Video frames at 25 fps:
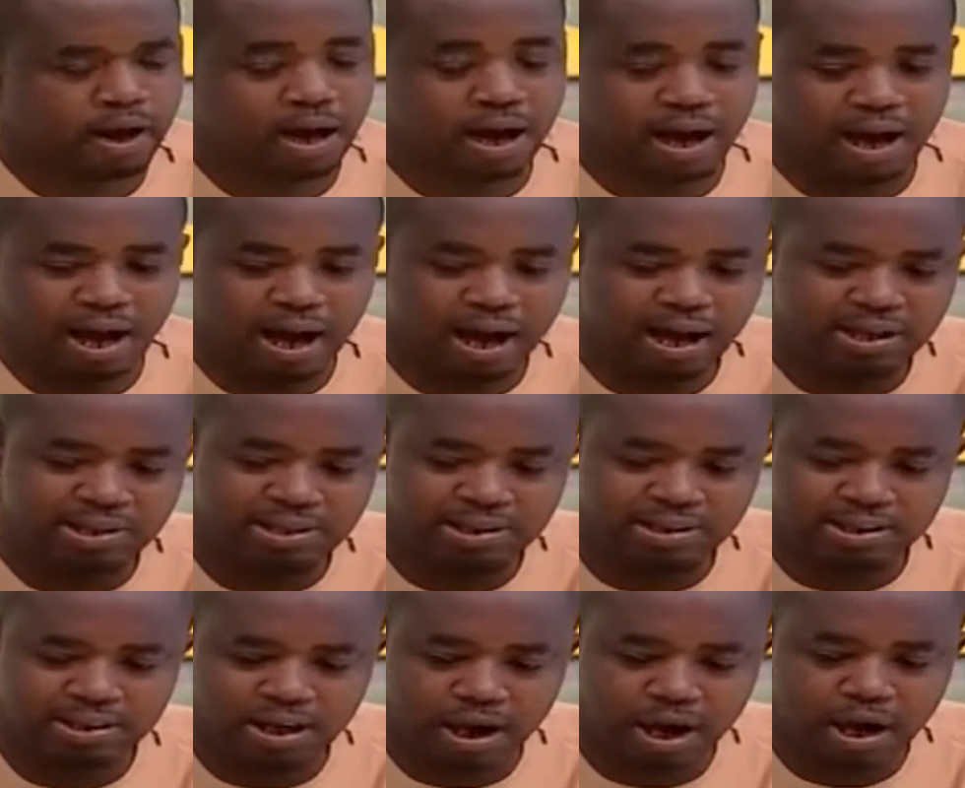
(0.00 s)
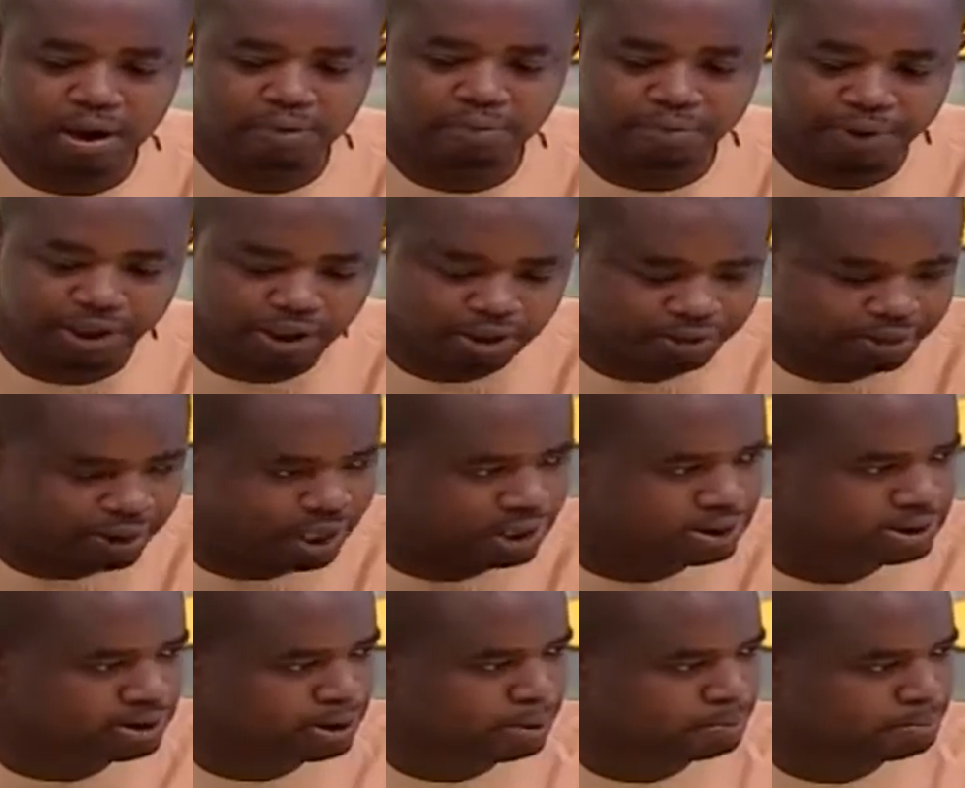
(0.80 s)
has now
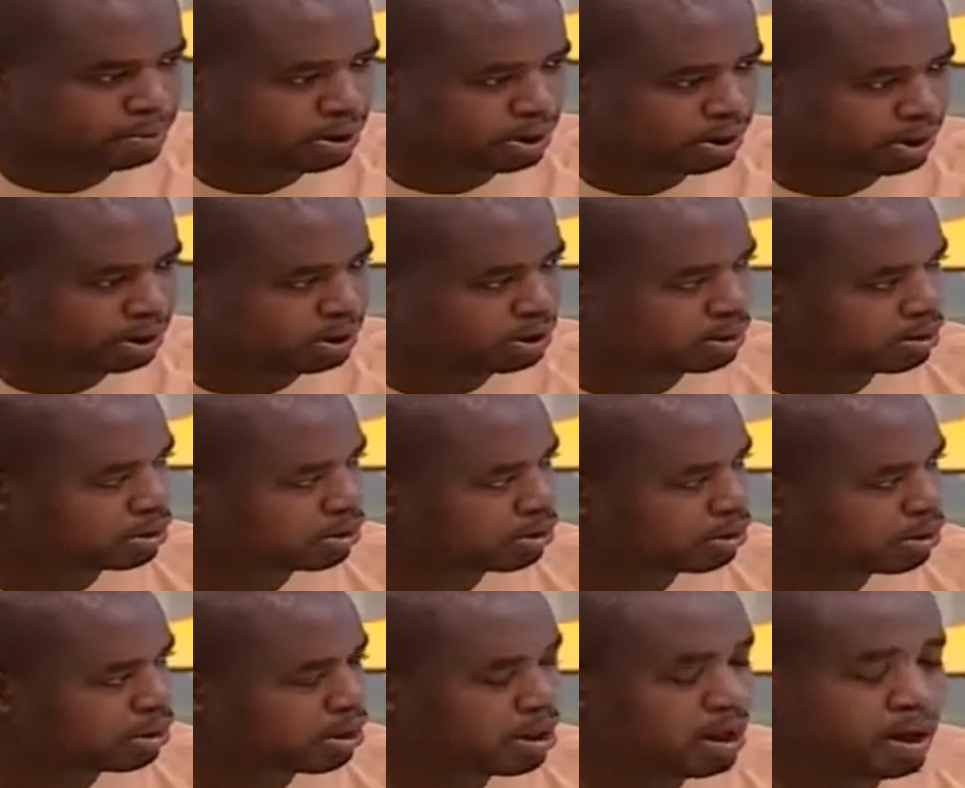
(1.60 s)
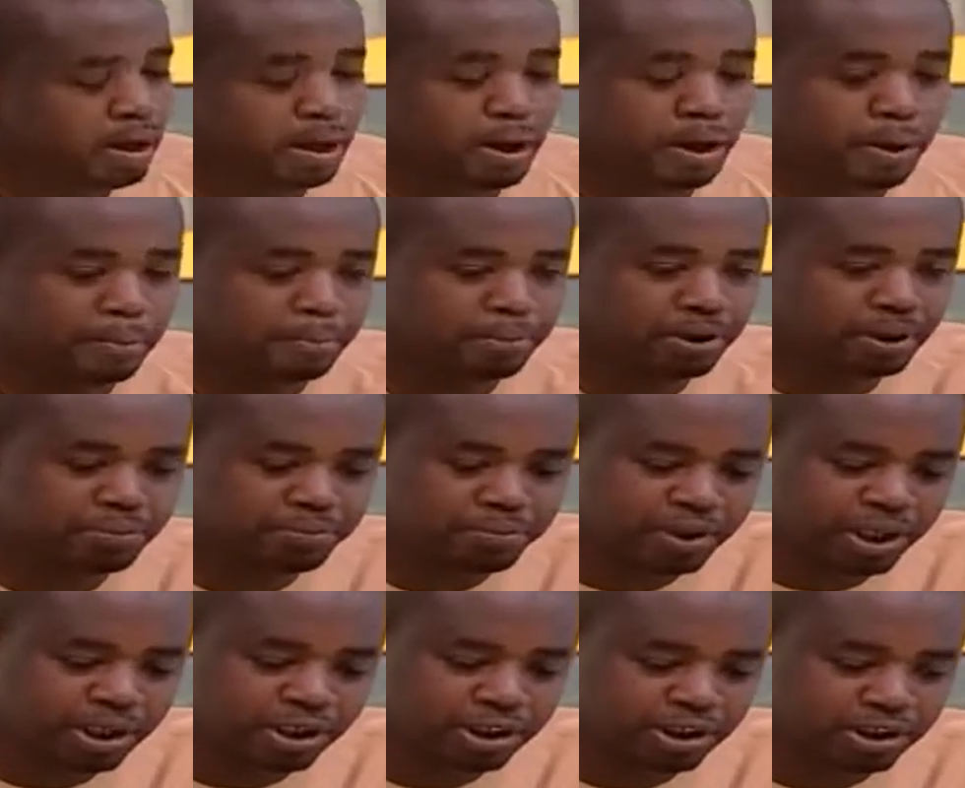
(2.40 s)
regrettably been
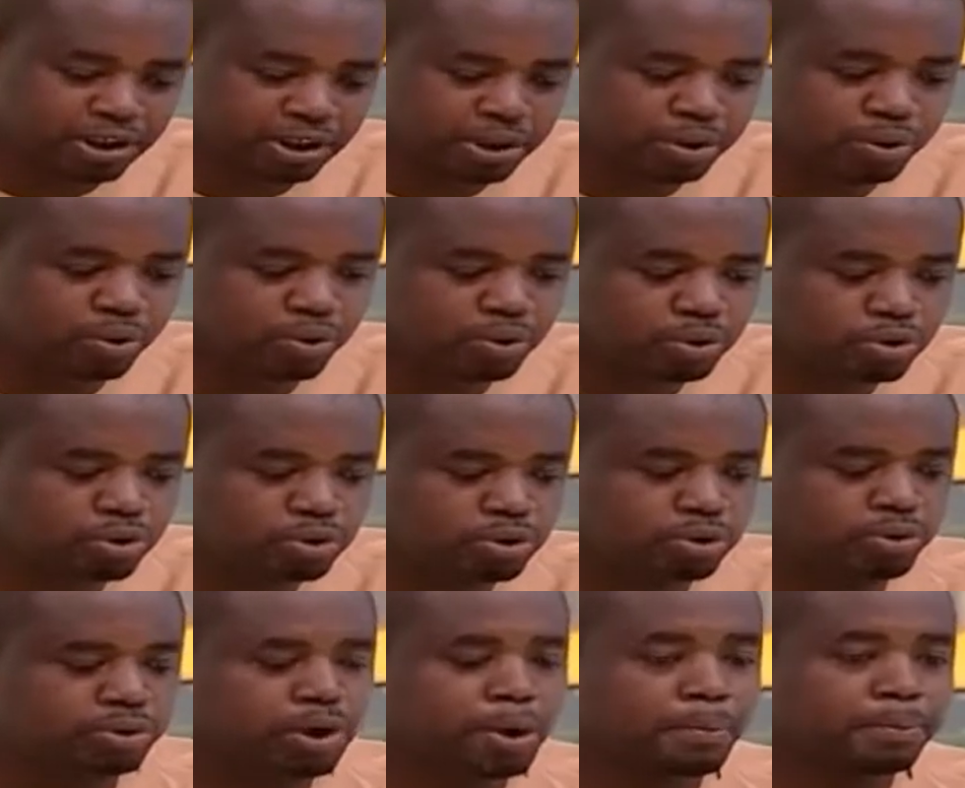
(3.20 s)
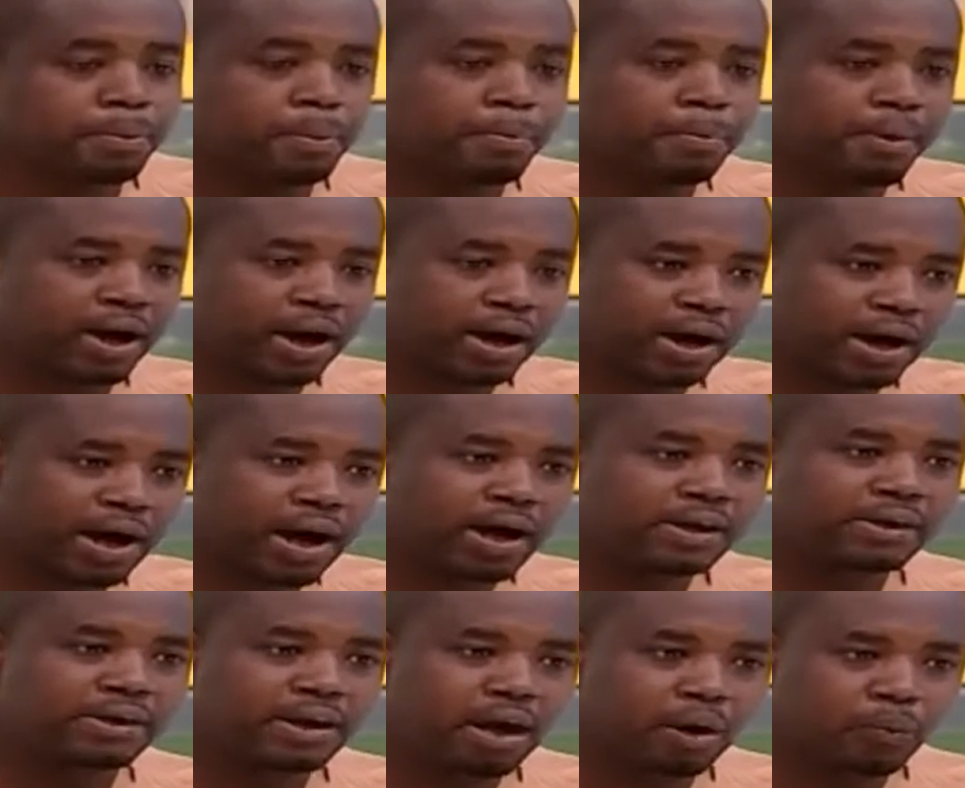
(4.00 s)
reduced to the
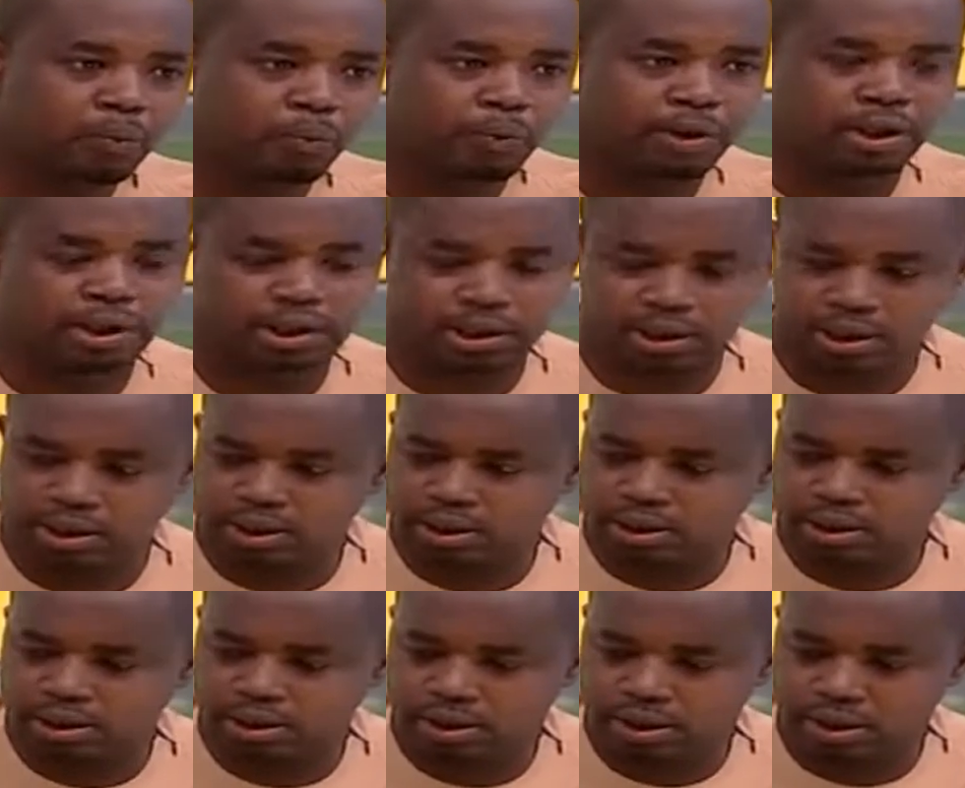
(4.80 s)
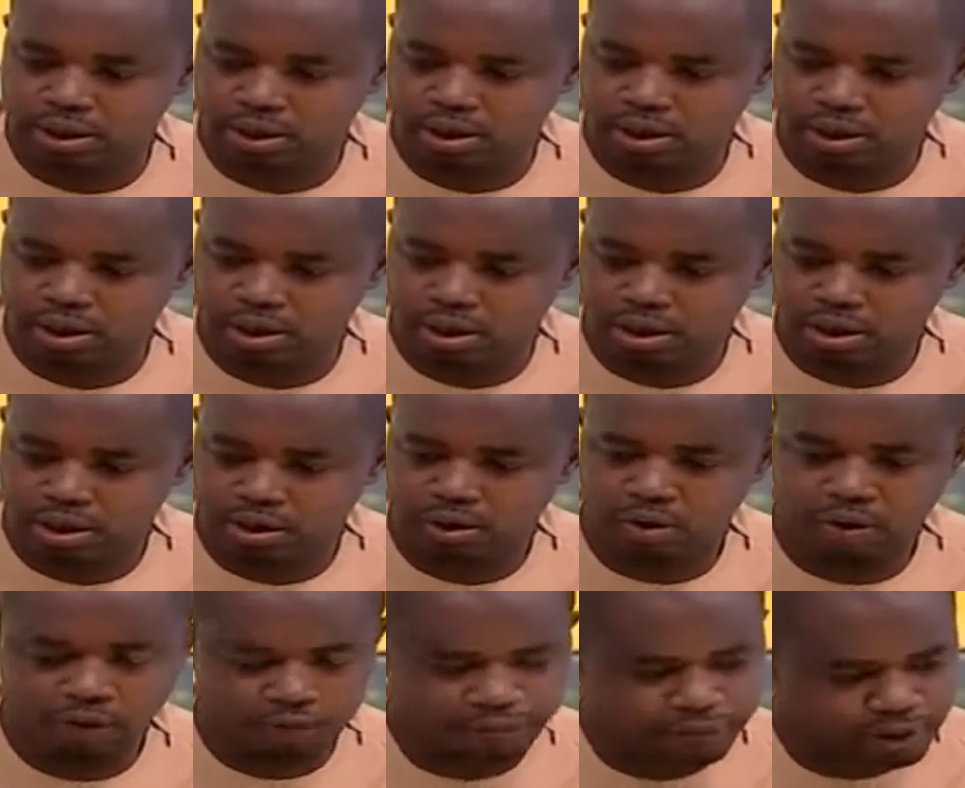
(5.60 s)
propaganda wing
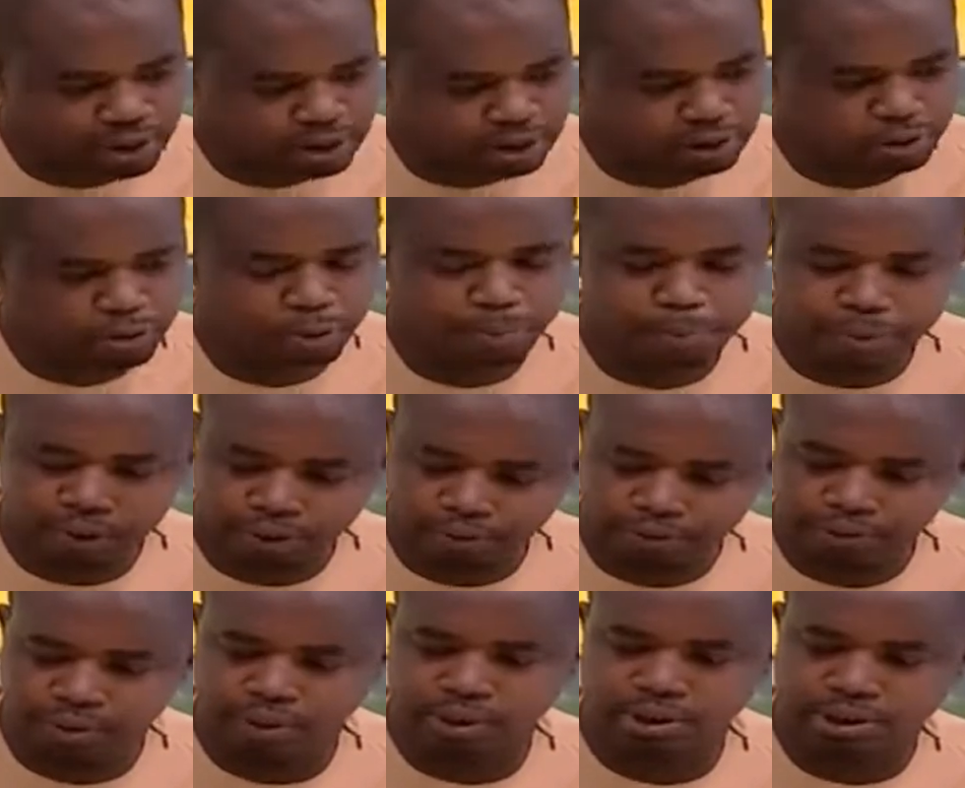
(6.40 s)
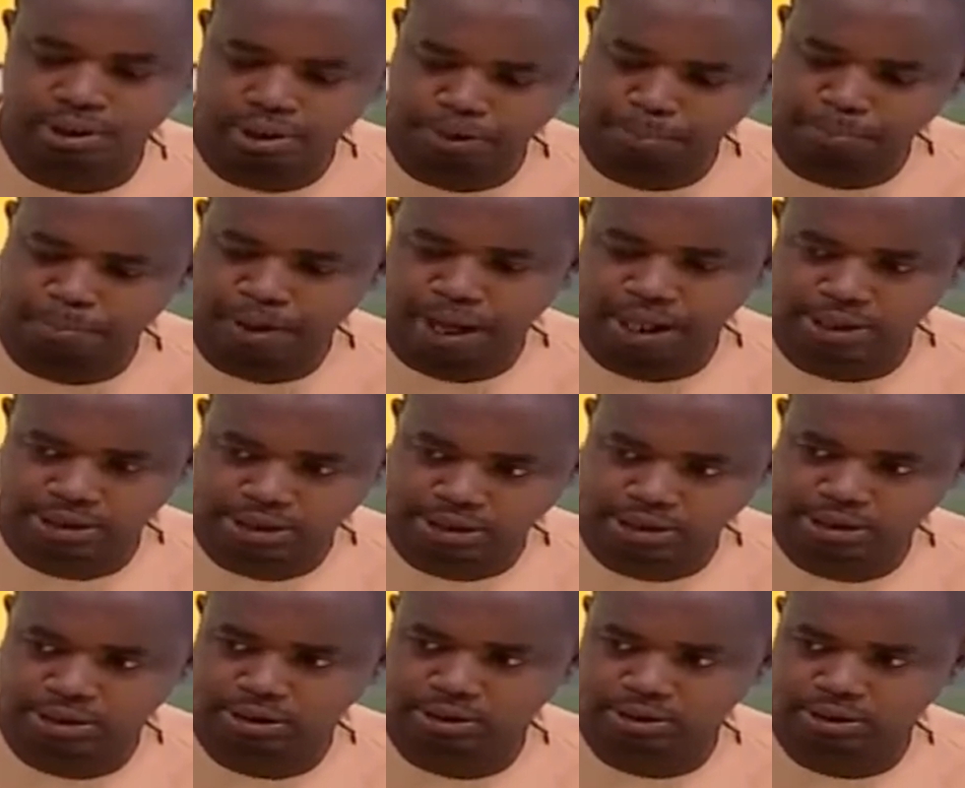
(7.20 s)
of the new patriotic
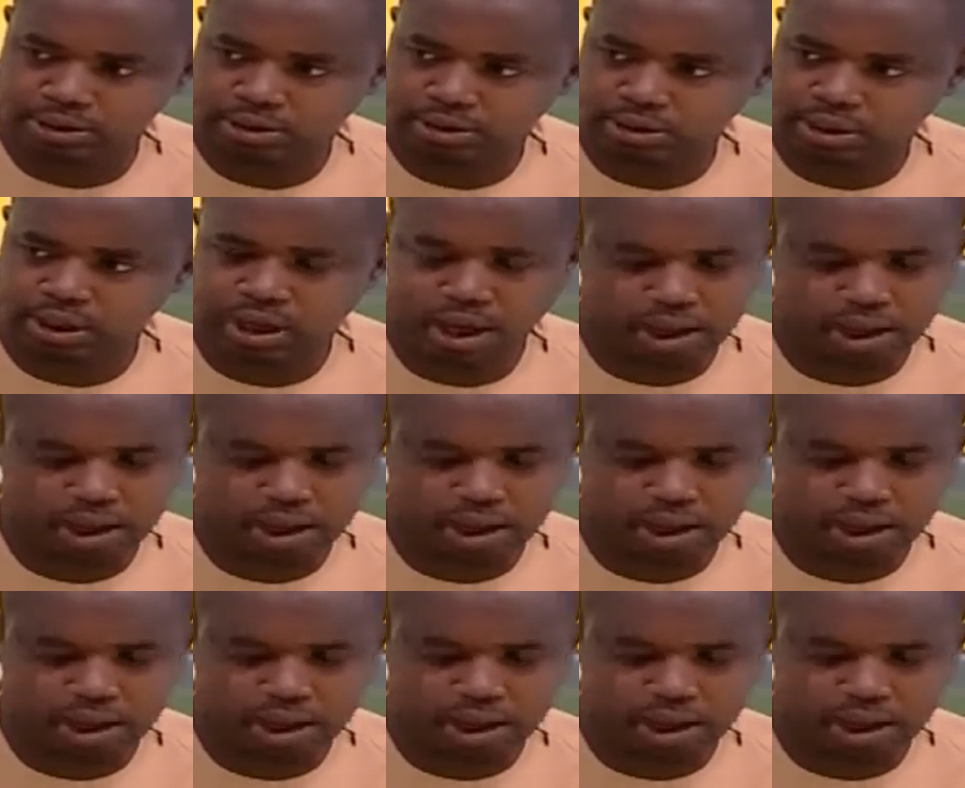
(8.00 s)
party and